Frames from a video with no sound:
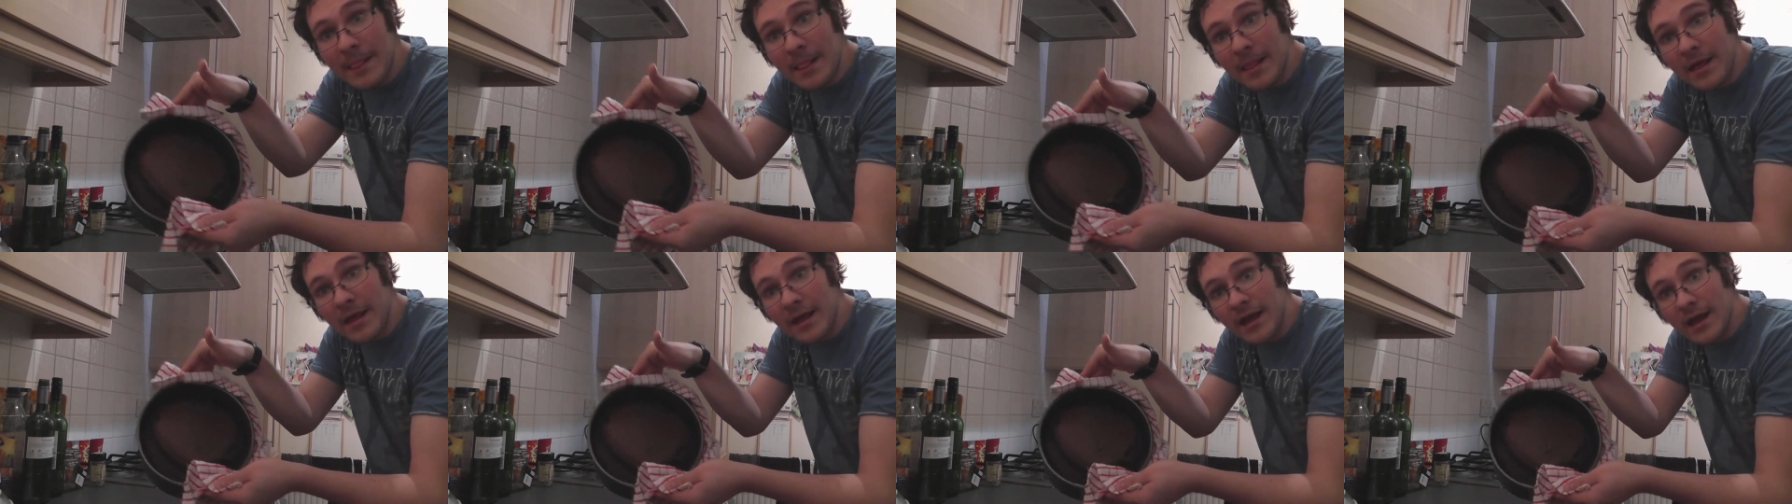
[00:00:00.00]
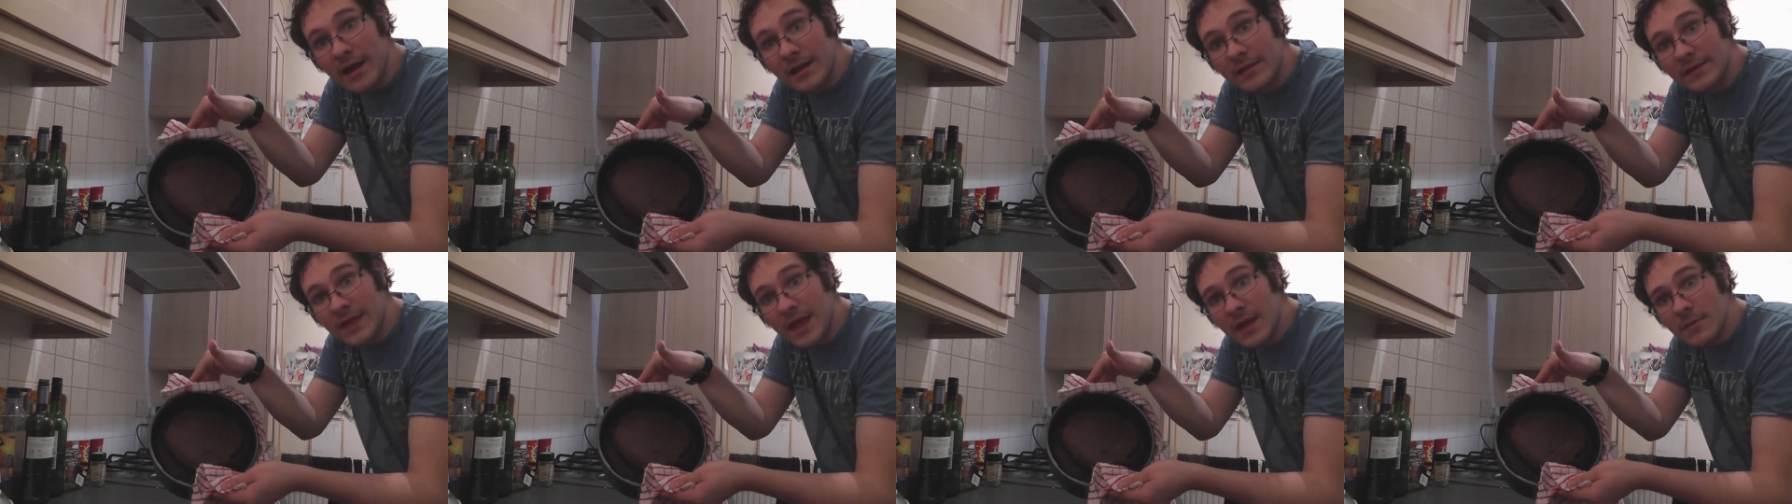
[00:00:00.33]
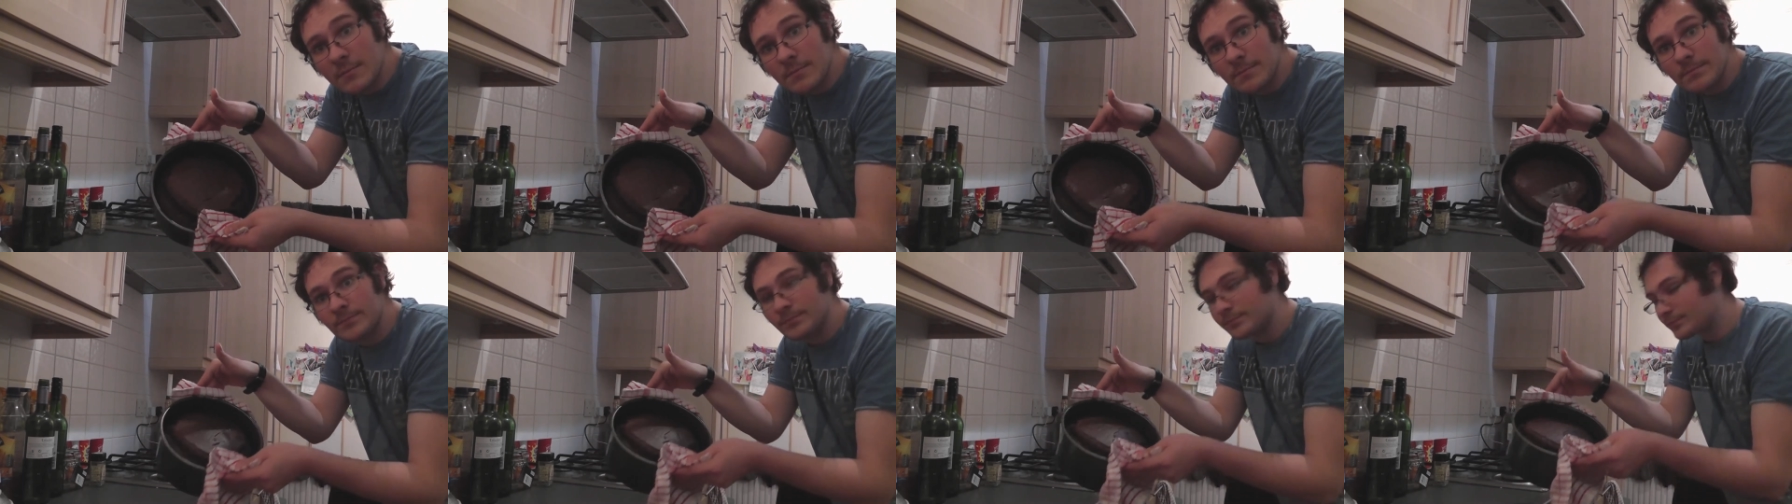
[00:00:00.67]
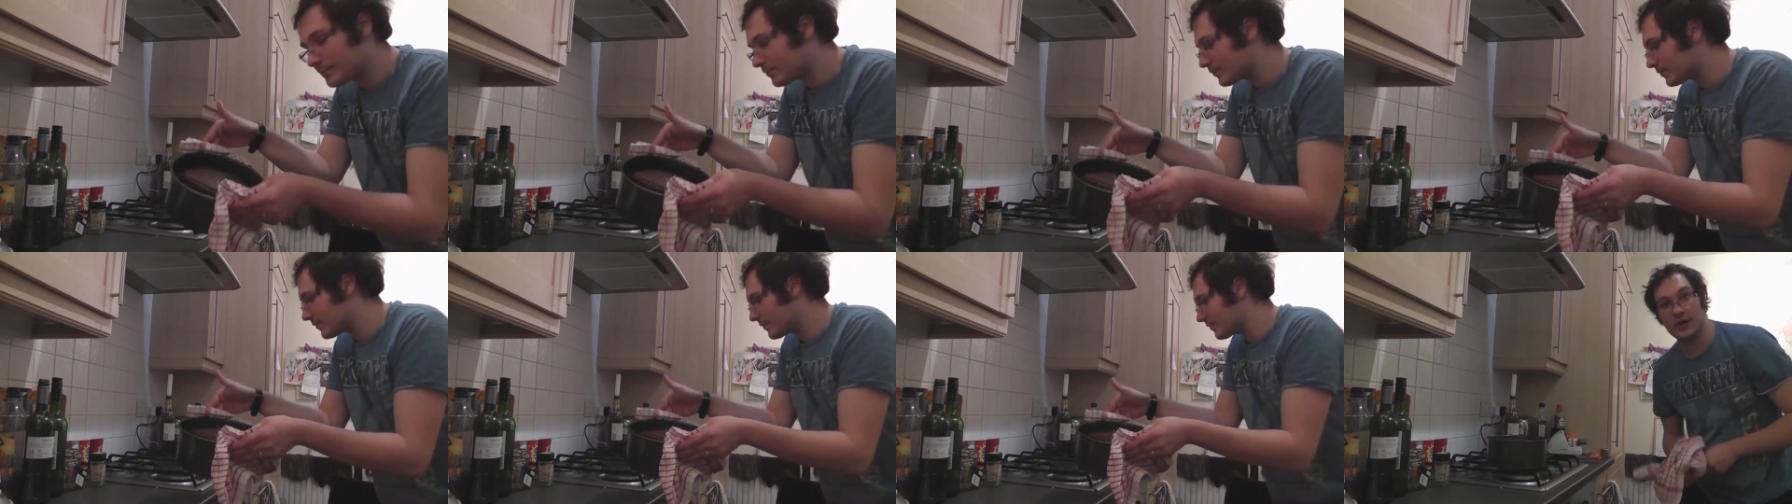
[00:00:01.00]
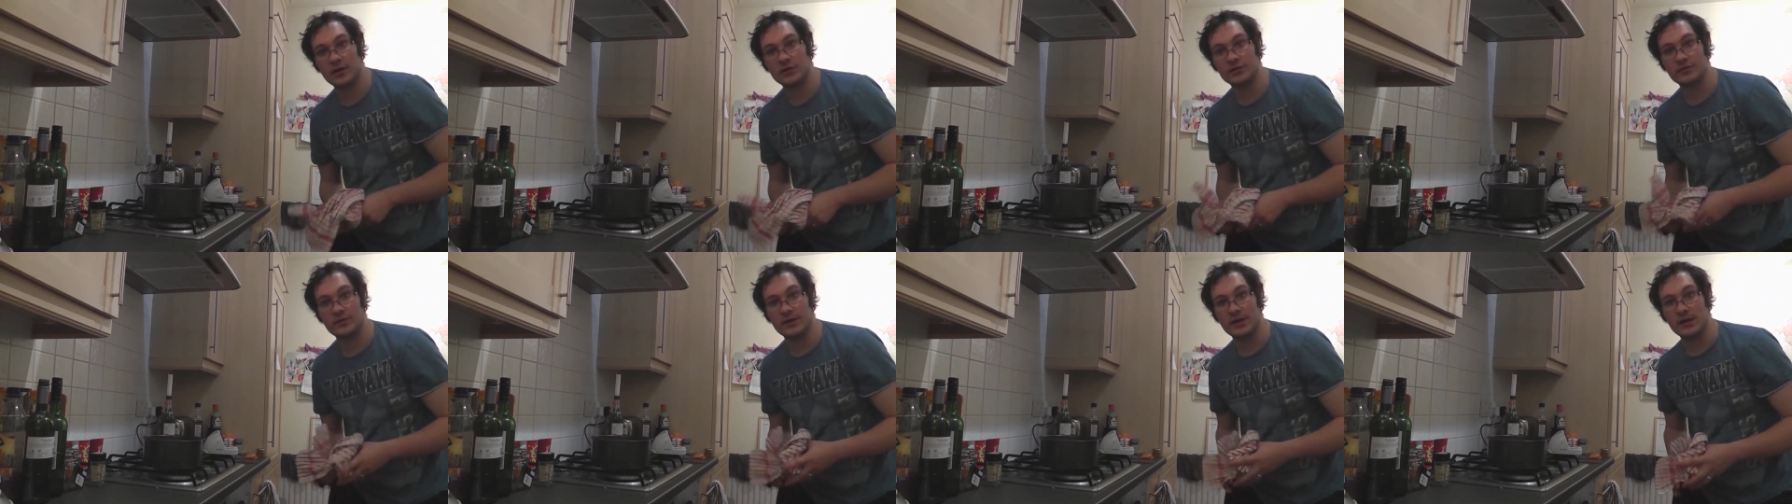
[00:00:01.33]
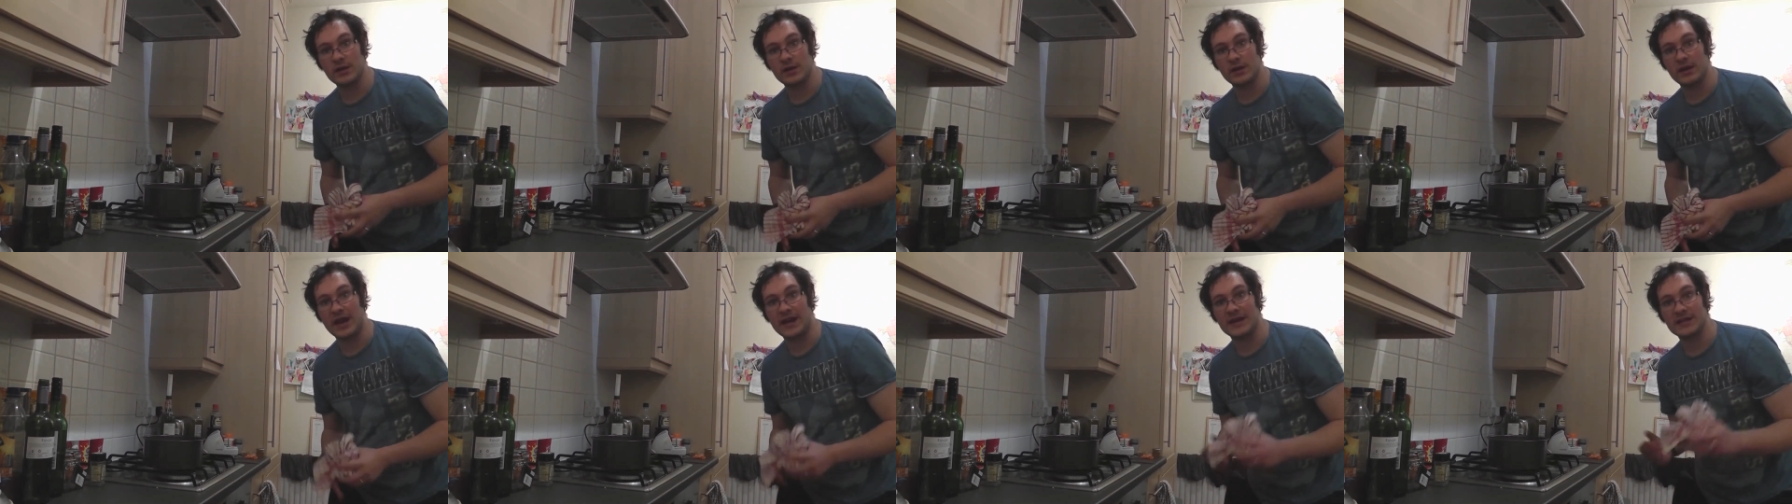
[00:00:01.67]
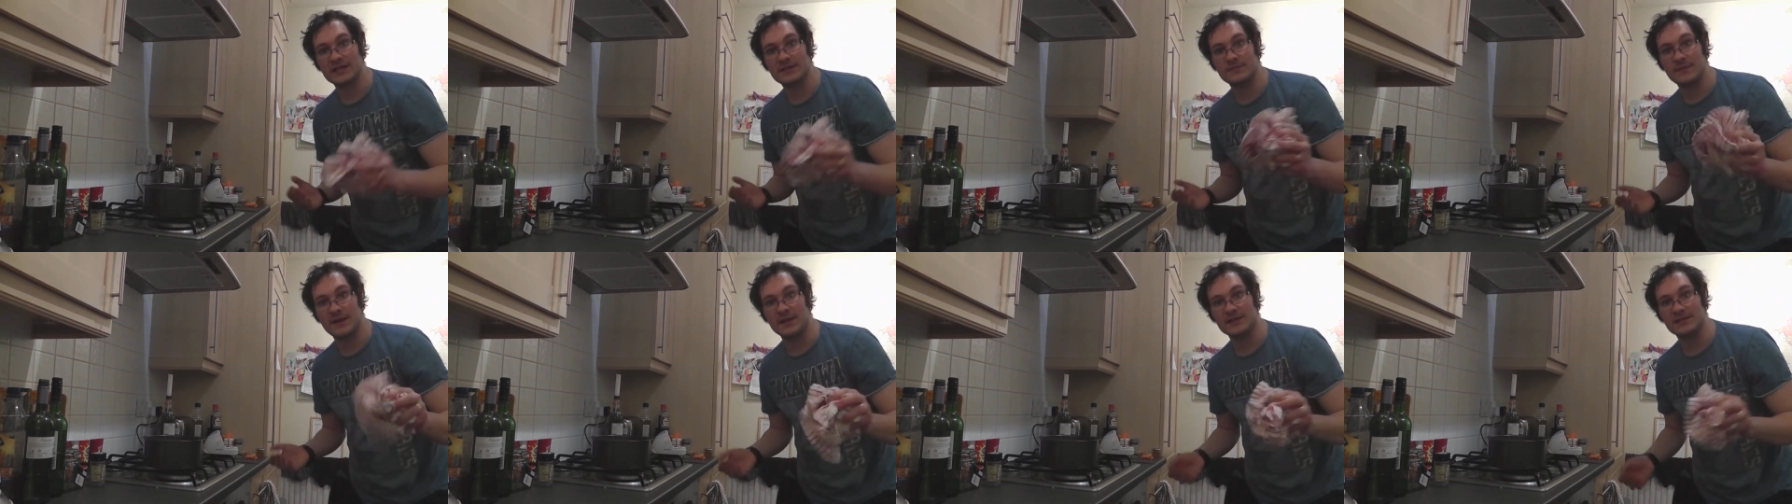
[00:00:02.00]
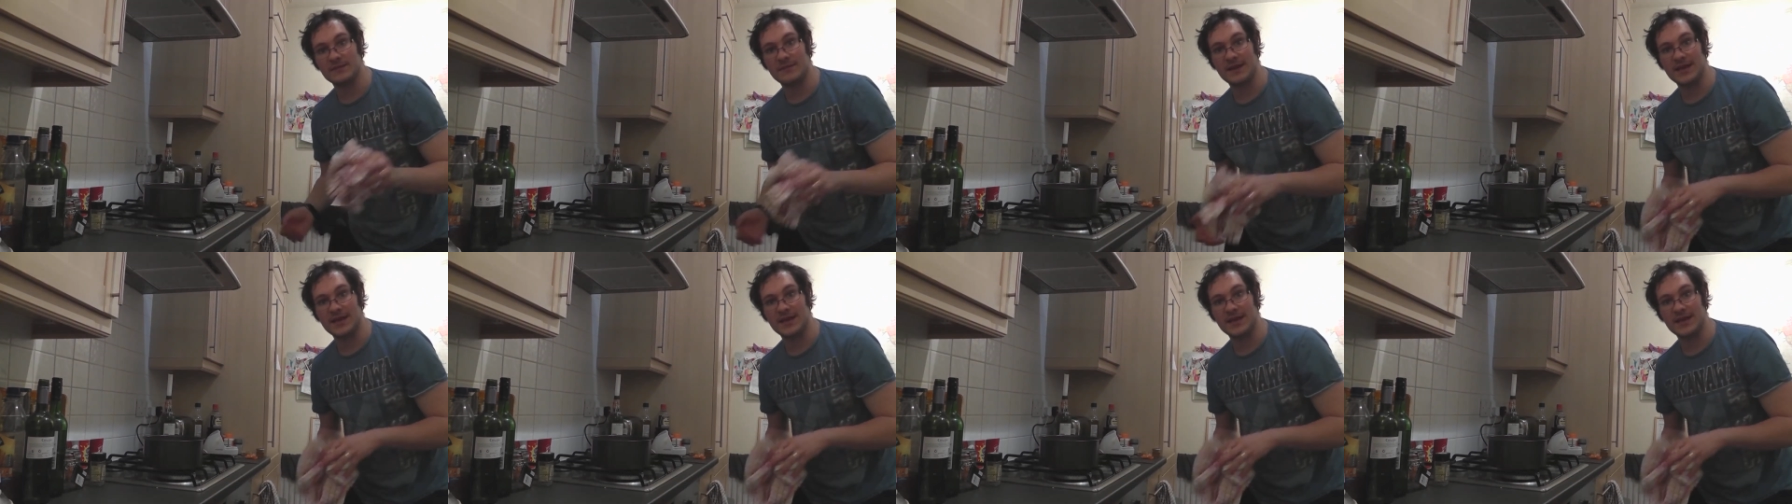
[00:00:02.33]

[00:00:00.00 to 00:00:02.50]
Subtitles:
Like that. It looks really good and it smells